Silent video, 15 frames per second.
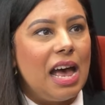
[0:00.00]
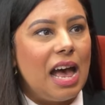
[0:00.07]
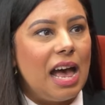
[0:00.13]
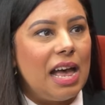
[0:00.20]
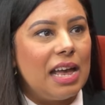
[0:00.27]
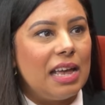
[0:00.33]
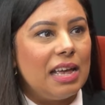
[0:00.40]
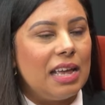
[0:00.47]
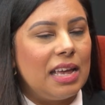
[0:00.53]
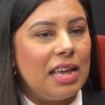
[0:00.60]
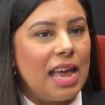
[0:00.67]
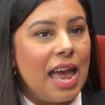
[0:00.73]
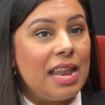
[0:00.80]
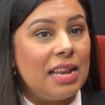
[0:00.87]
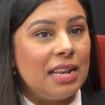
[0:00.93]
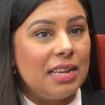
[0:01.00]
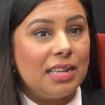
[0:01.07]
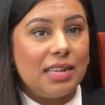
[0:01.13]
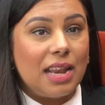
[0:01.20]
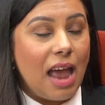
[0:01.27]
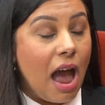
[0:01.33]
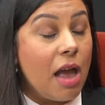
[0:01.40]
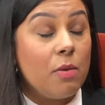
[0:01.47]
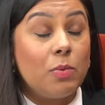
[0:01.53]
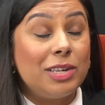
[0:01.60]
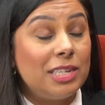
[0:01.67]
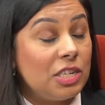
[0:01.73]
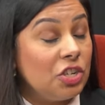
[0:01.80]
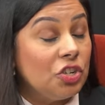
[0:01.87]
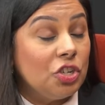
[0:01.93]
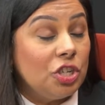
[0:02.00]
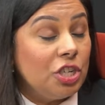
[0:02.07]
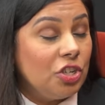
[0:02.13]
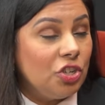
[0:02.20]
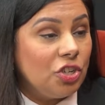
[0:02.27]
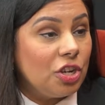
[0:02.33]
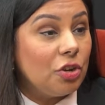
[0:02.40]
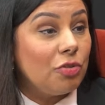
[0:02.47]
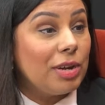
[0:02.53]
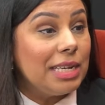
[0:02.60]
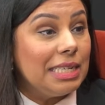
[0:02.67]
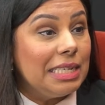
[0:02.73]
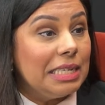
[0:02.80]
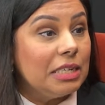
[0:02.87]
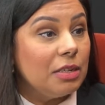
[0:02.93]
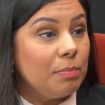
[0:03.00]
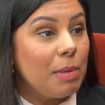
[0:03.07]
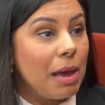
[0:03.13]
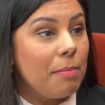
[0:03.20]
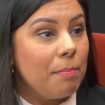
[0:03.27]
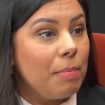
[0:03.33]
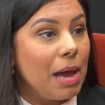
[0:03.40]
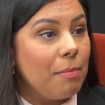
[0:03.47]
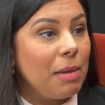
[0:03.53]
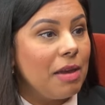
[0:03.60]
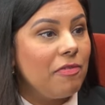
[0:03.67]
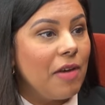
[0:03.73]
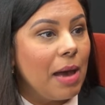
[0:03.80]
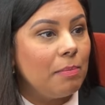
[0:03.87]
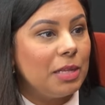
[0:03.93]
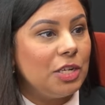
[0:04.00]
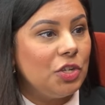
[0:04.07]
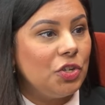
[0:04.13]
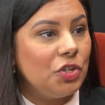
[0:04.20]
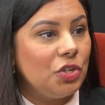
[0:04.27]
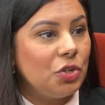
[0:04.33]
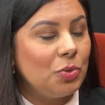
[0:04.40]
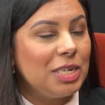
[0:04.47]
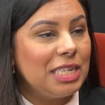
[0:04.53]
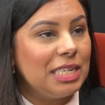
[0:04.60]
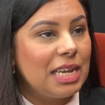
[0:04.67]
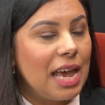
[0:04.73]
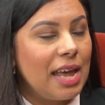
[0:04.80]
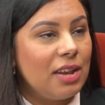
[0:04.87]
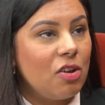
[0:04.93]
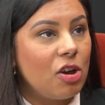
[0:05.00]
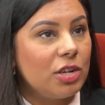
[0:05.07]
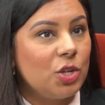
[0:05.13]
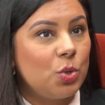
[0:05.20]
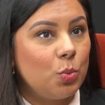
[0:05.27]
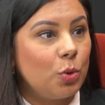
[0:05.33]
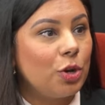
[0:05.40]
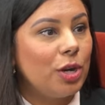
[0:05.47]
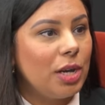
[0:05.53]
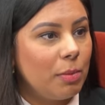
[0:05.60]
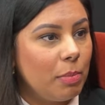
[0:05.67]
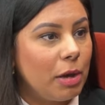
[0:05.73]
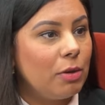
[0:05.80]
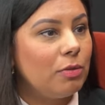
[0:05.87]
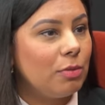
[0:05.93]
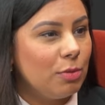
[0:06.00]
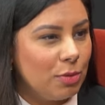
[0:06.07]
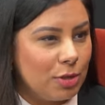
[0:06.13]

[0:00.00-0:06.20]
uh, and I was encouraged a great deal by by my family to do it and not to worry about